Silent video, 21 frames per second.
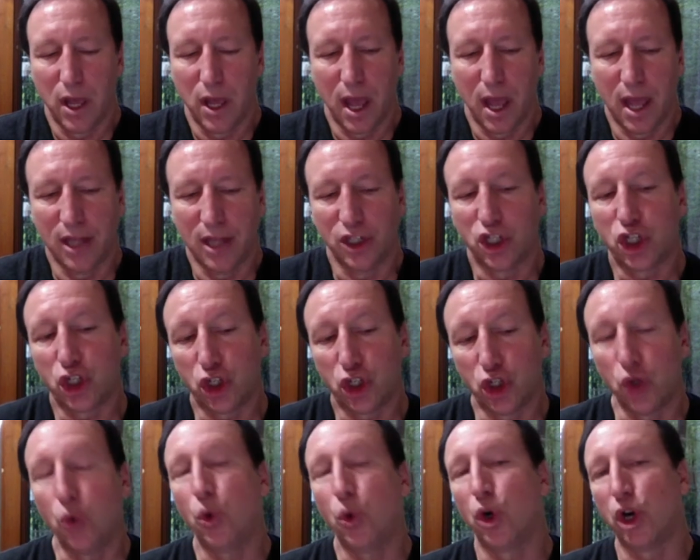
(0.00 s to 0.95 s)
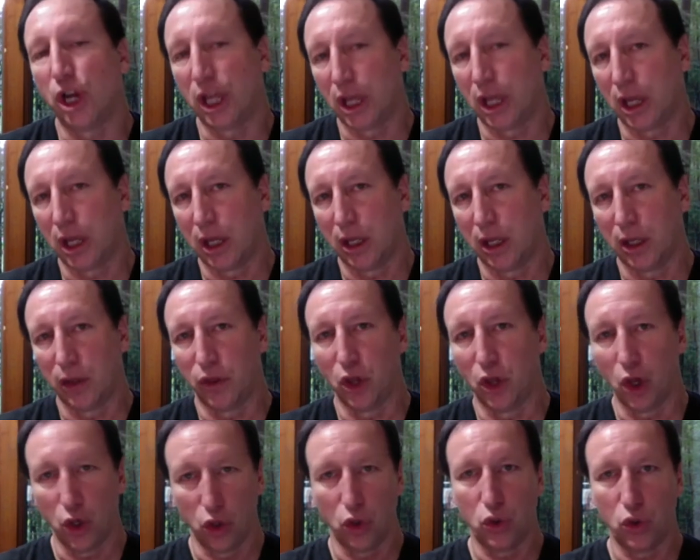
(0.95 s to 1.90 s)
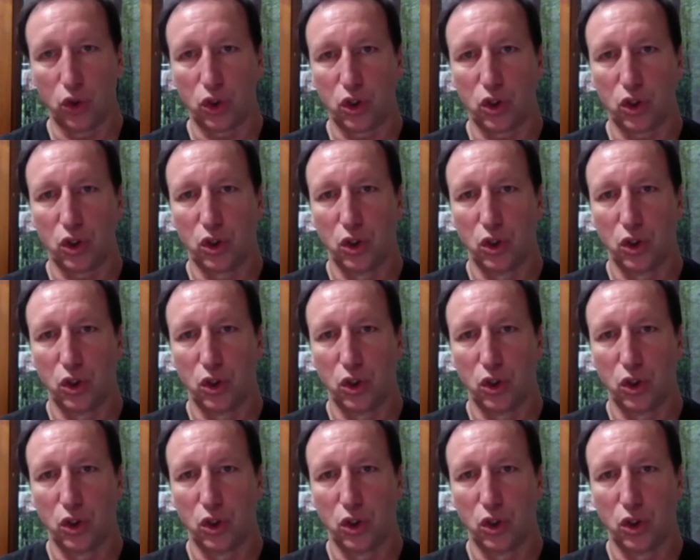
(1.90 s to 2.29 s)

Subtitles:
and stewarding those